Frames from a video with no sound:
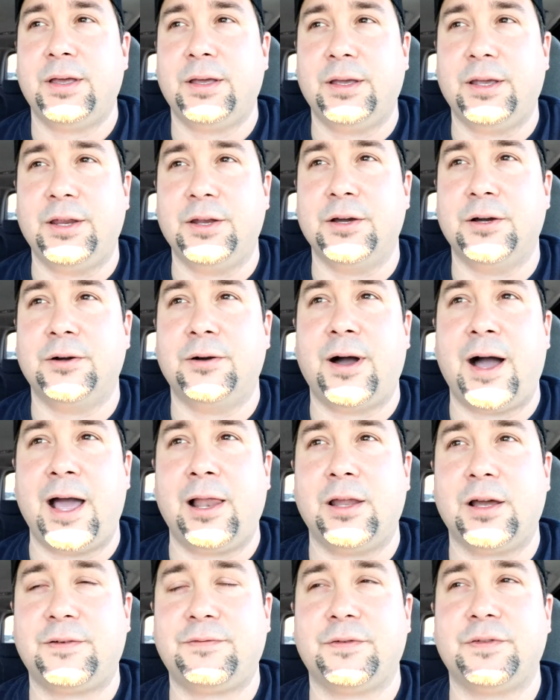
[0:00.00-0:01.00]
You know, I
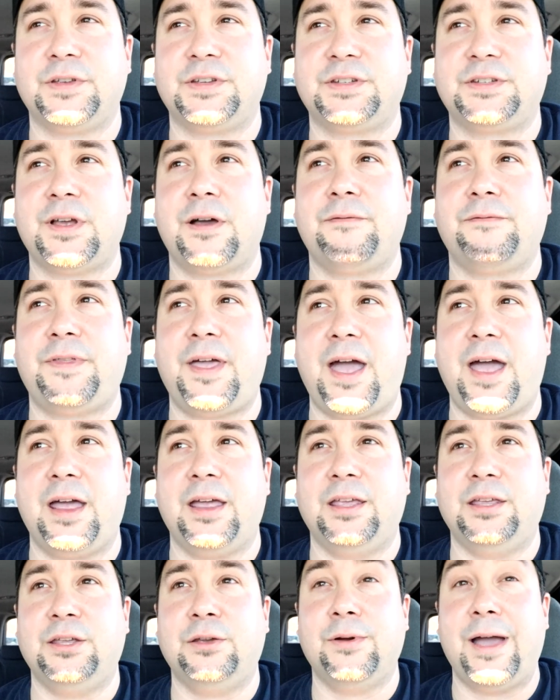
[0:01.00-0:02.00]
look for the stuff that
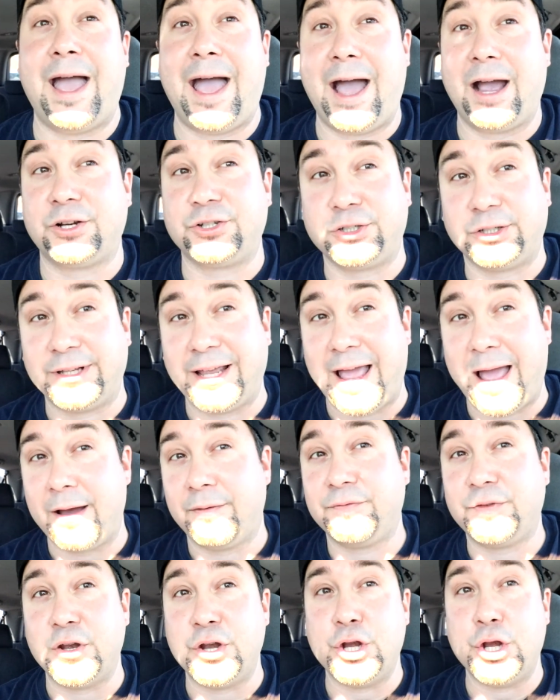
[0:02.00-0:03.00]
you actually
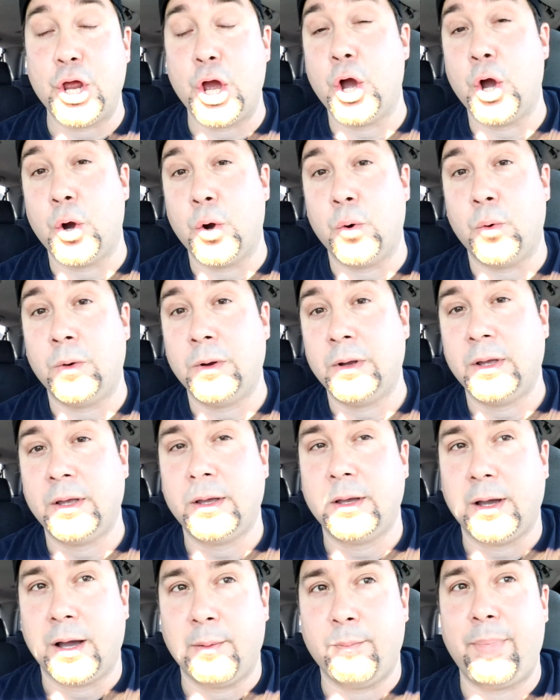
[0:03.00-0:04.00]
have to know
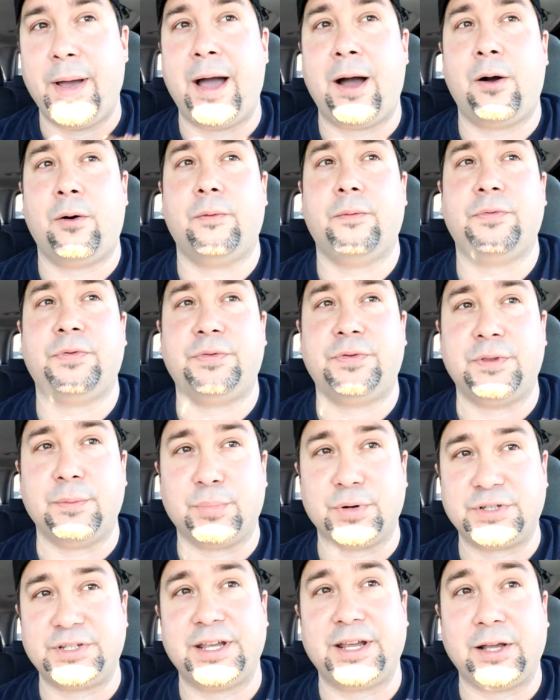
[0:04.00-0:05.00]
about the
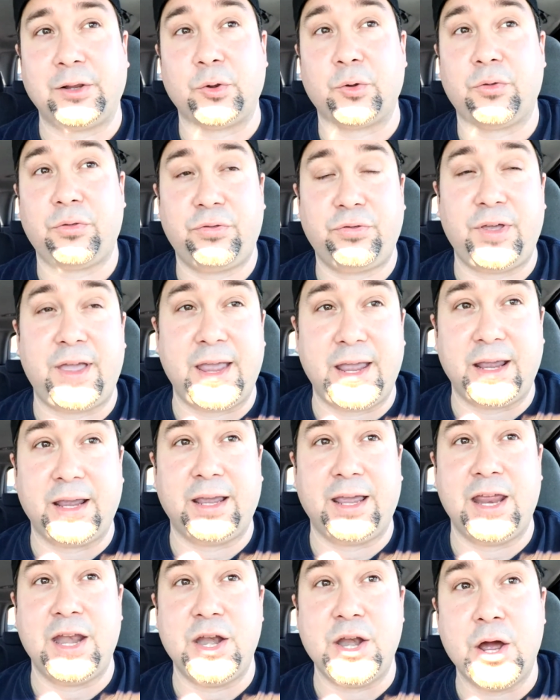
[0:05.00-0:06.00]
particular
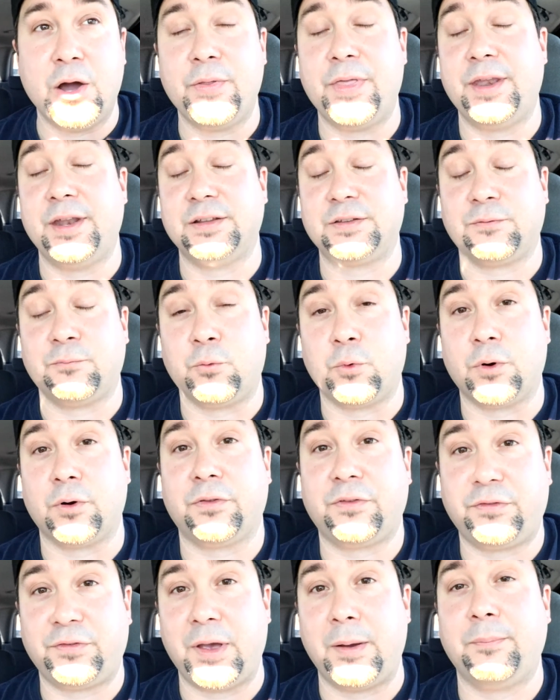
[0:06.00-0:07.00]
thing and know that it's
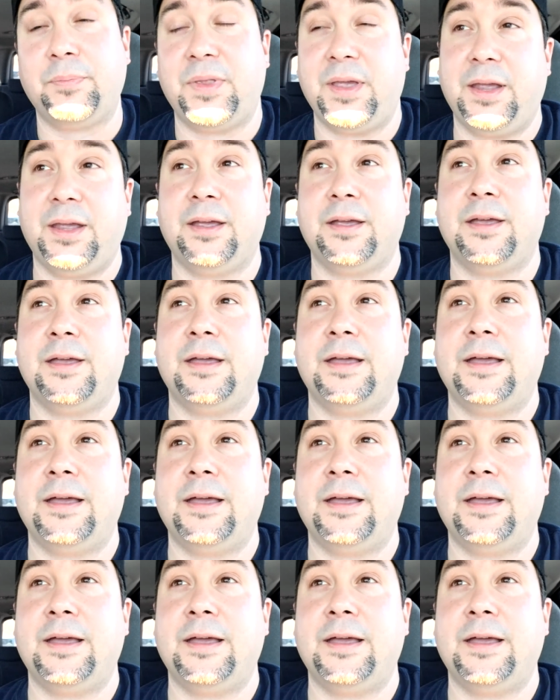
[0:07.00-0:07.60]
worth something.